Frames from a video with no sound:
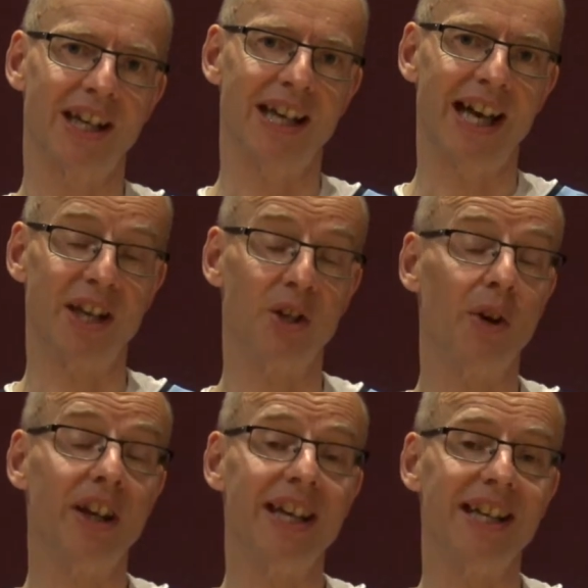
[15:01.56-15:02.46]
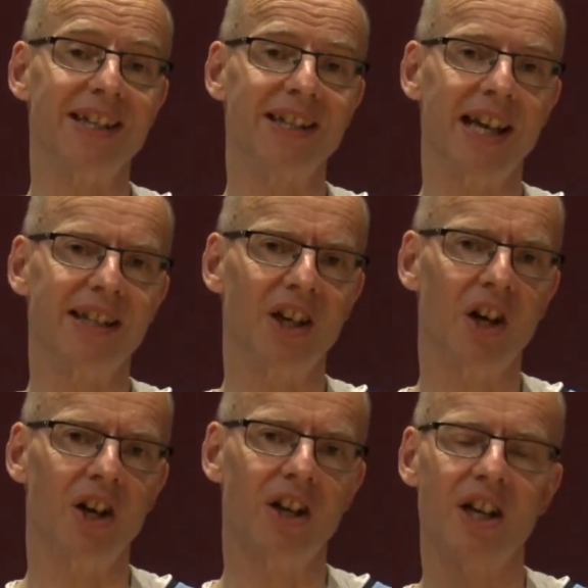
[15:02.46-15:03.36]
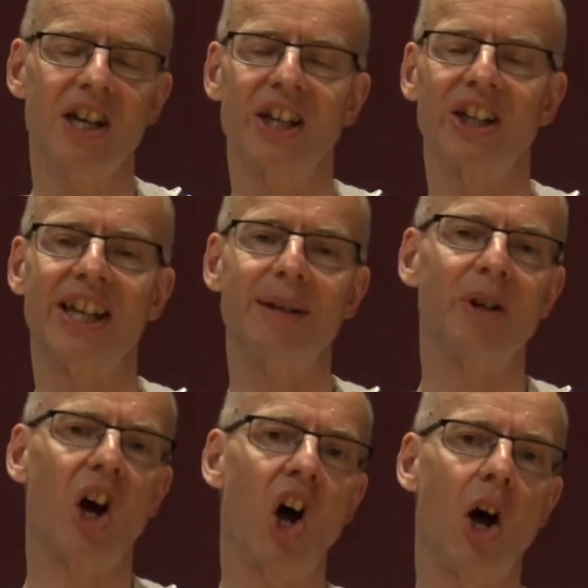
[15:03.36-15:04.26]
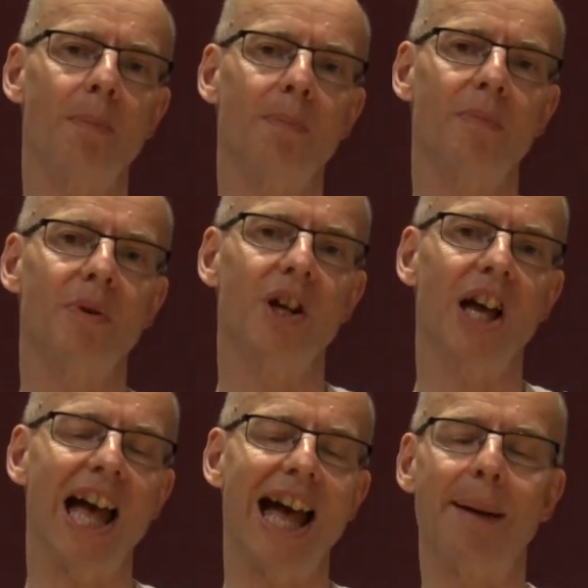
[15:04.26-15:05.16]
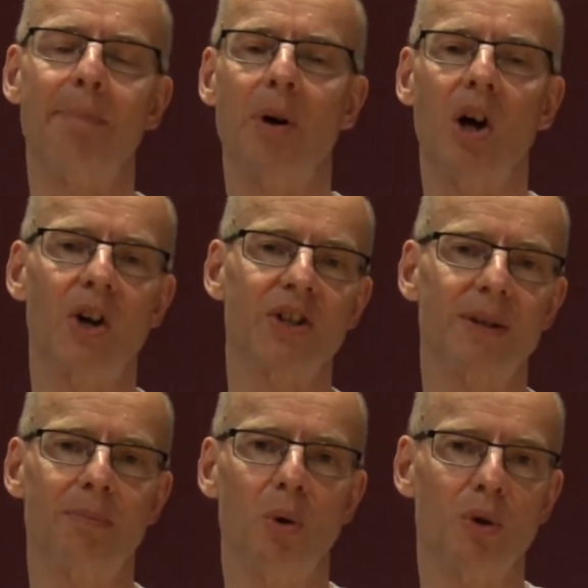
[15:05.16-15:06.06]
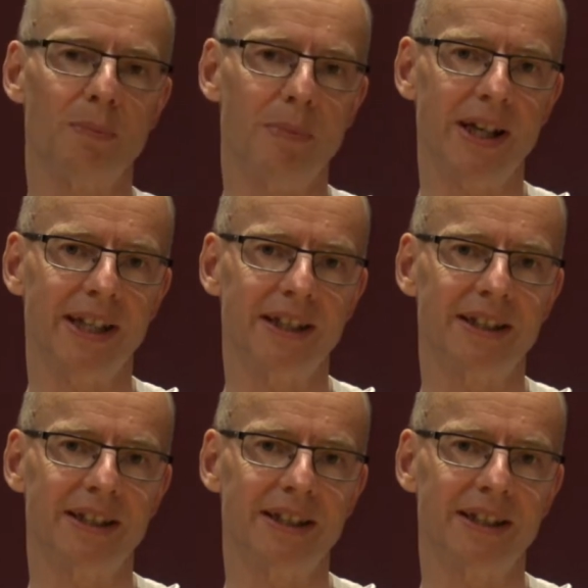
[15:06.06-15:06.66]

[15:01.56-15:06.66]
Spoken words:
and on it said, "Keep calm and pass the ball to me."